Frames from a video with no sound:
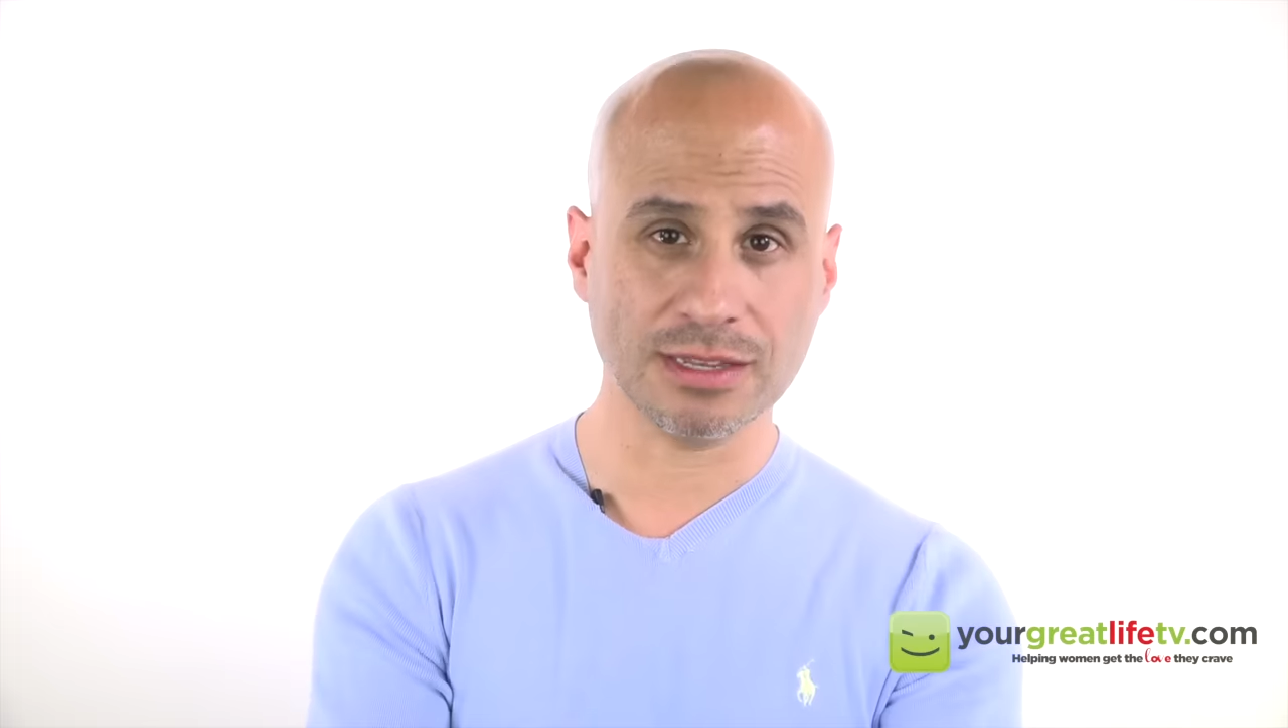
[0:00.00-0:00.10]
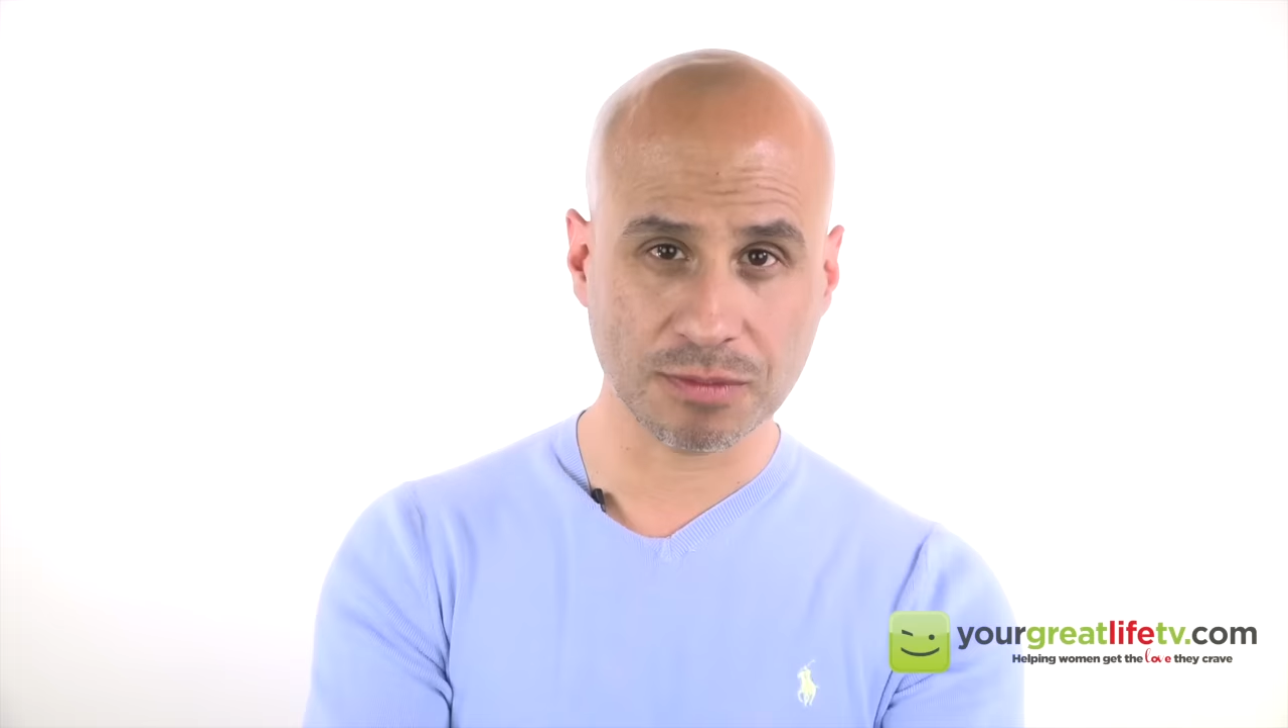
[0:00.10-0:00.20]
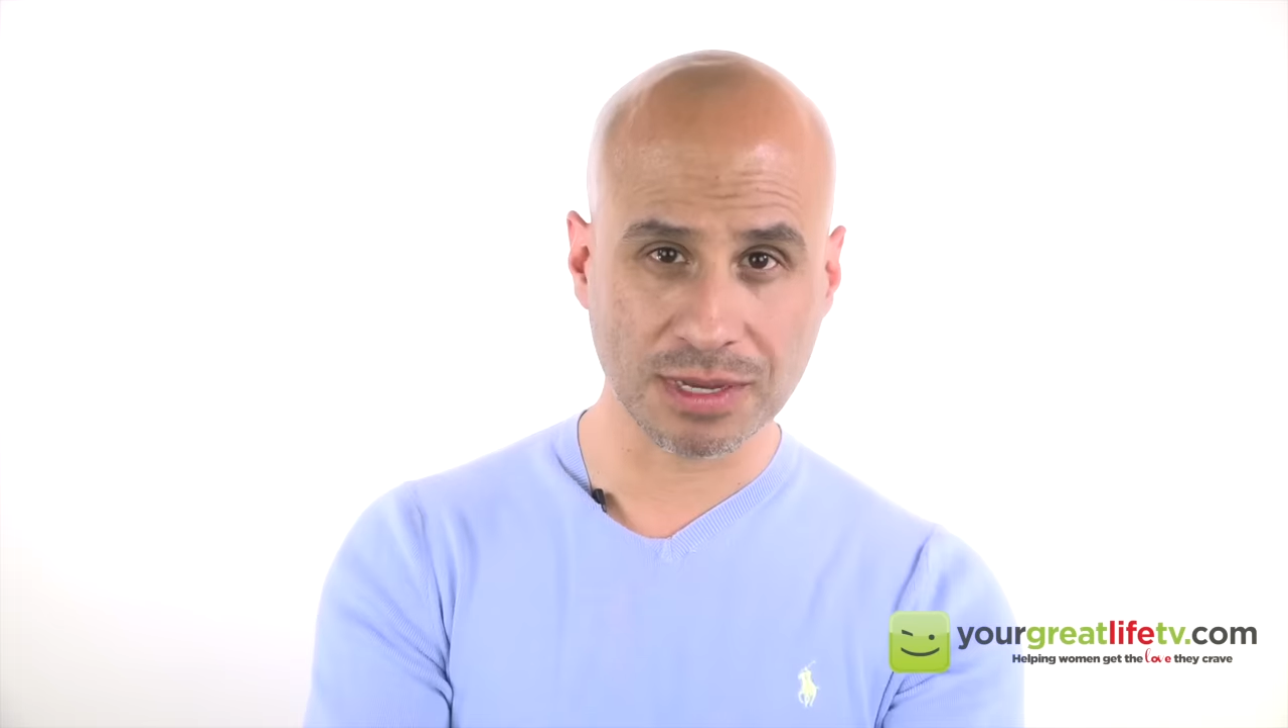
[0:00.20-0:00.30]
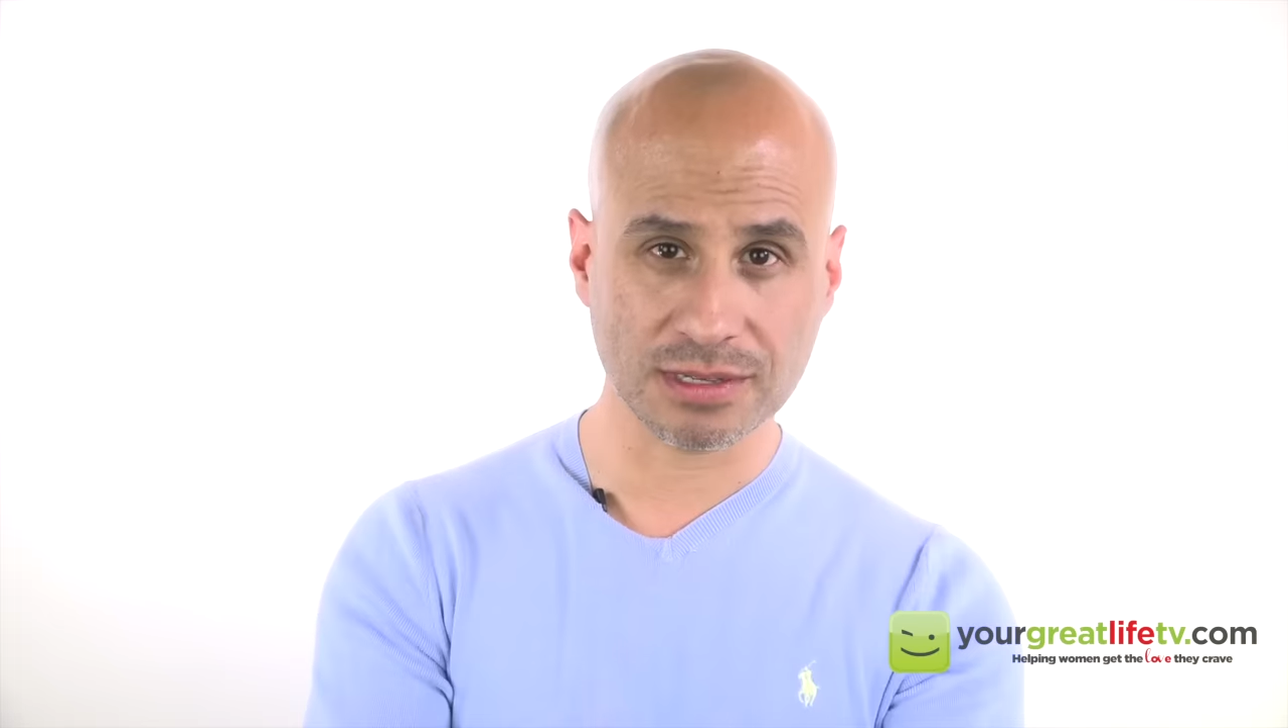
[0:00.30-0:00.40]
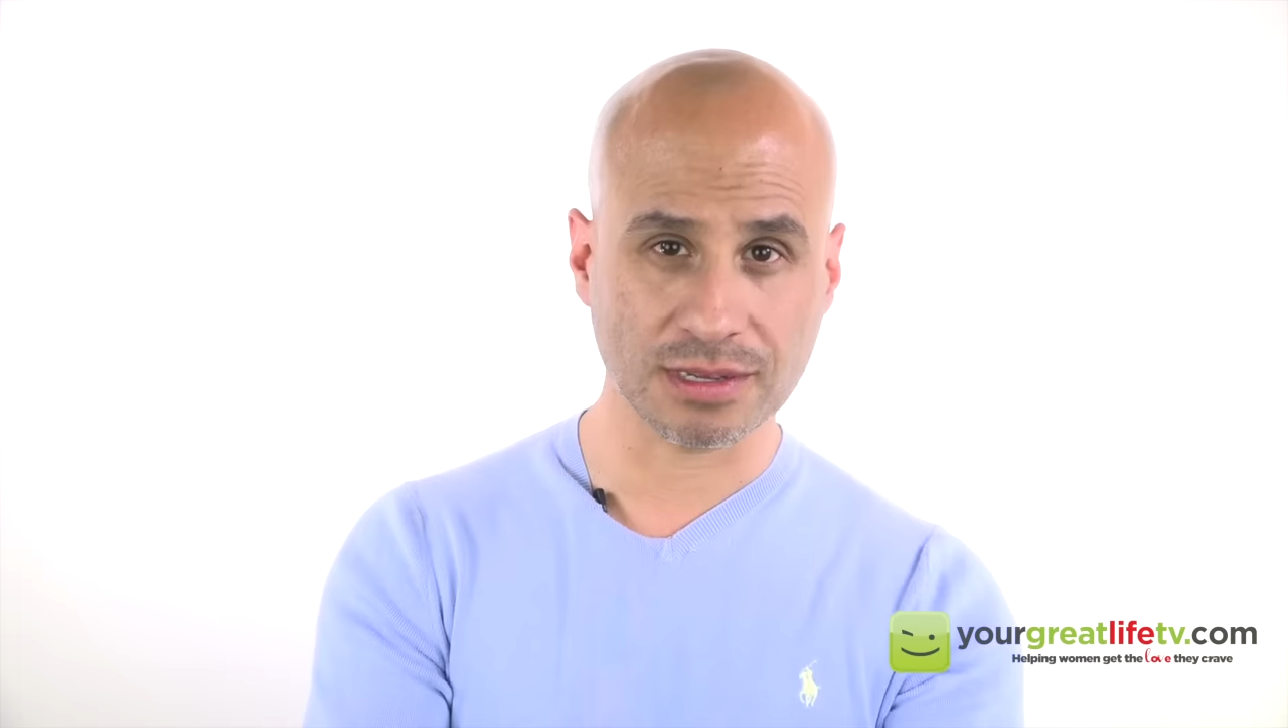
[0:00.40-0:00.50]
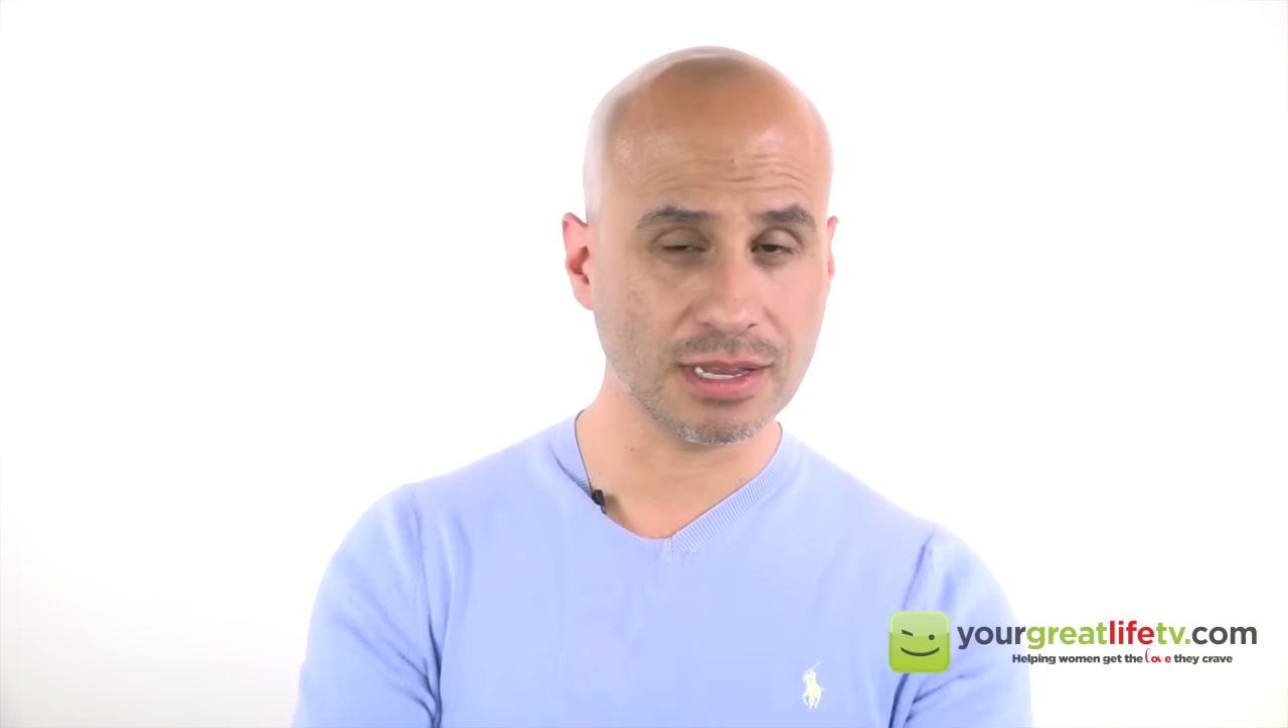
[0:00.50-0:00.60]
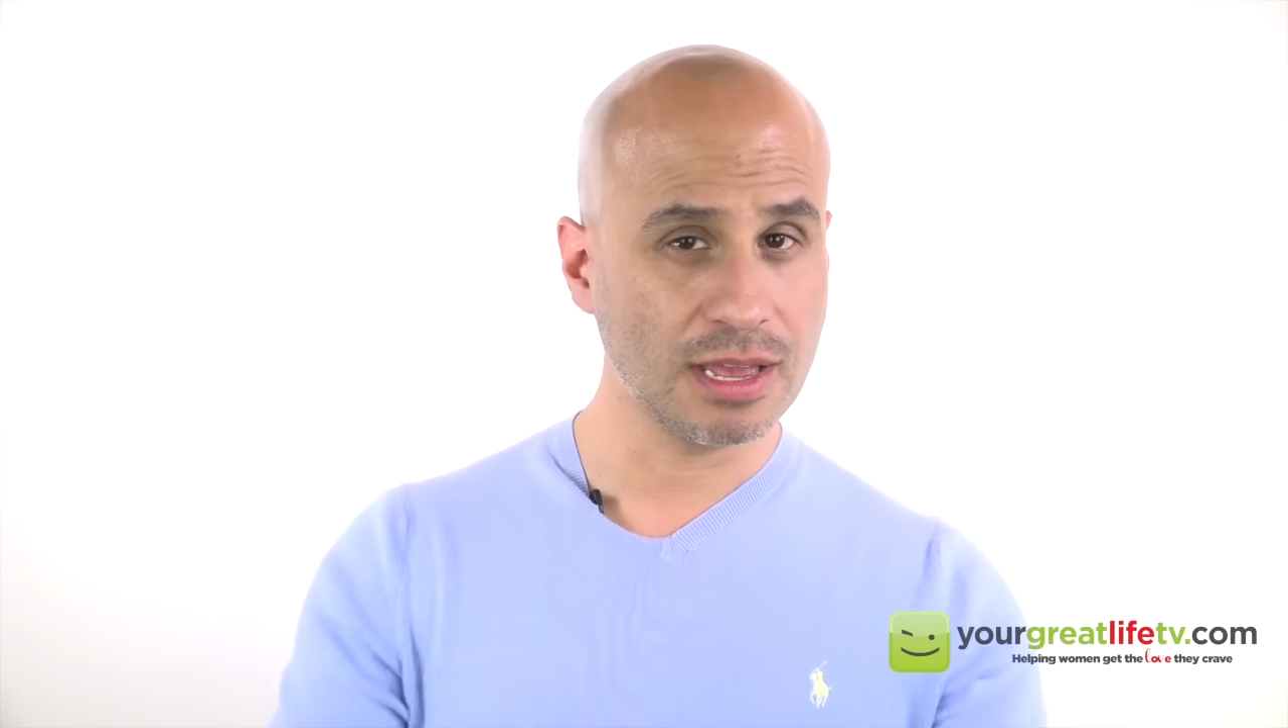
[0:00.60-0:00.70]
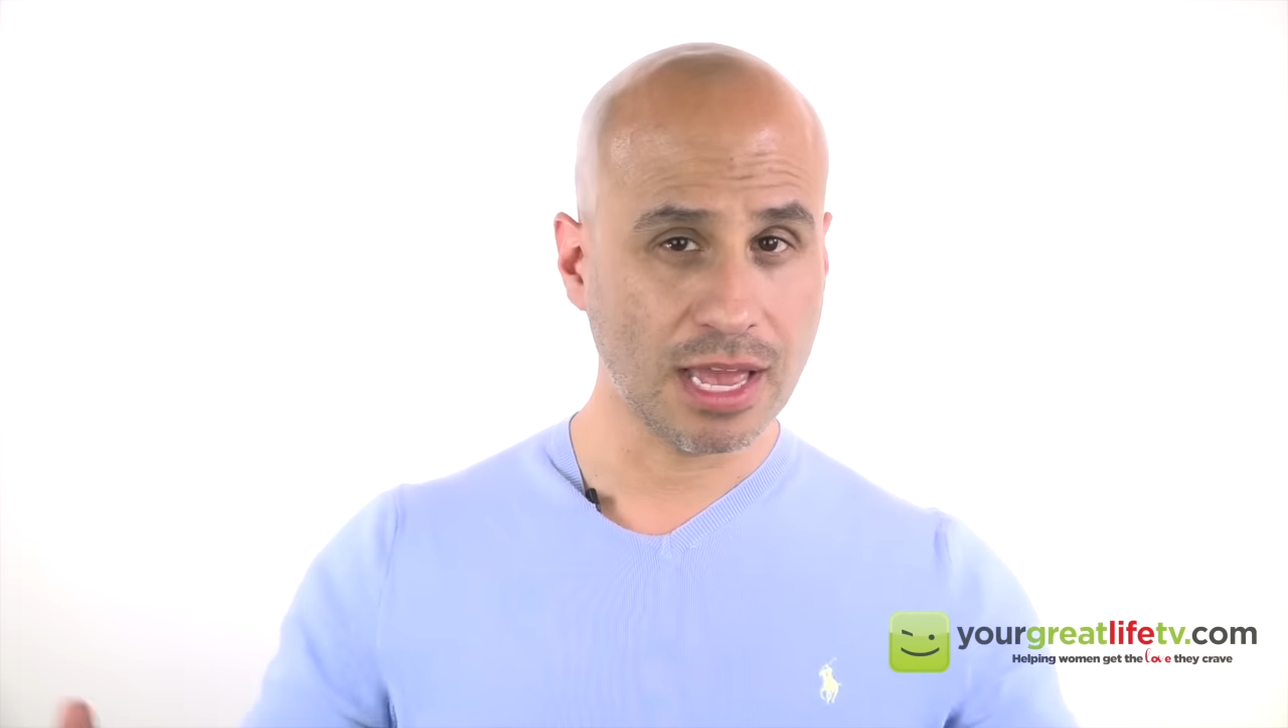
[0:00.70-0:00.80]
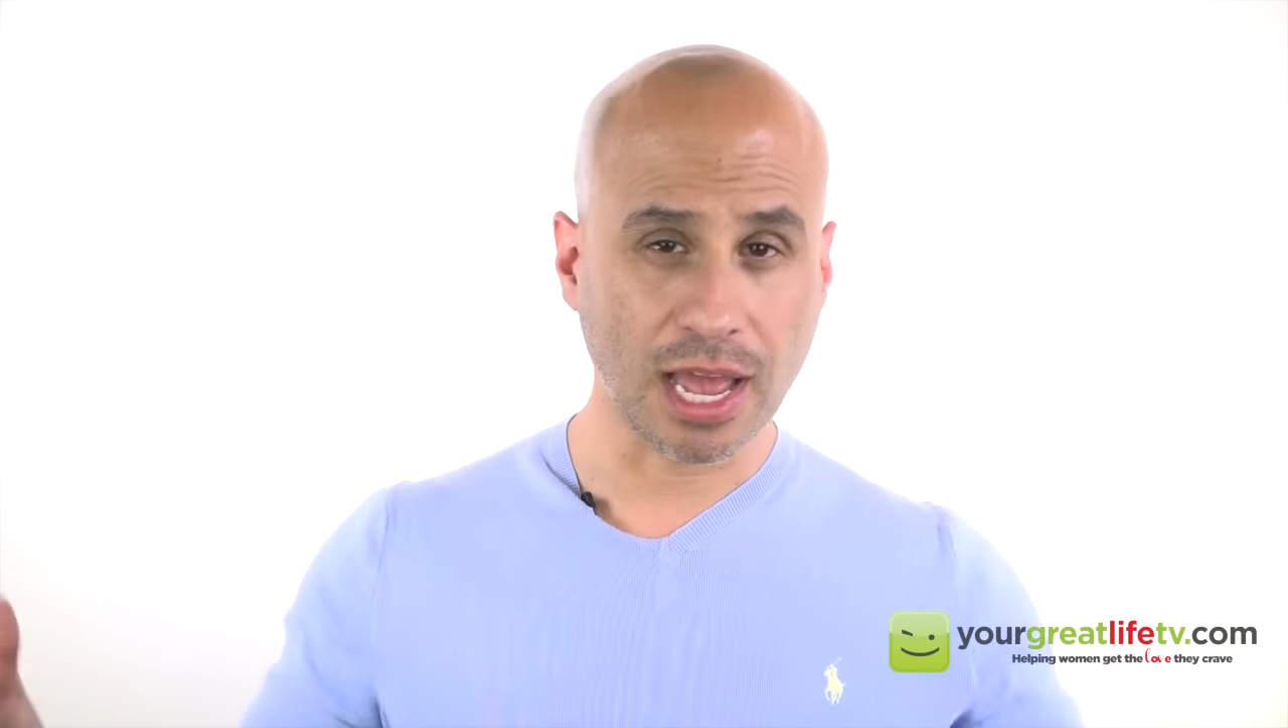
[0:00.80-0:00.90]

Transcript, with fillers: this business,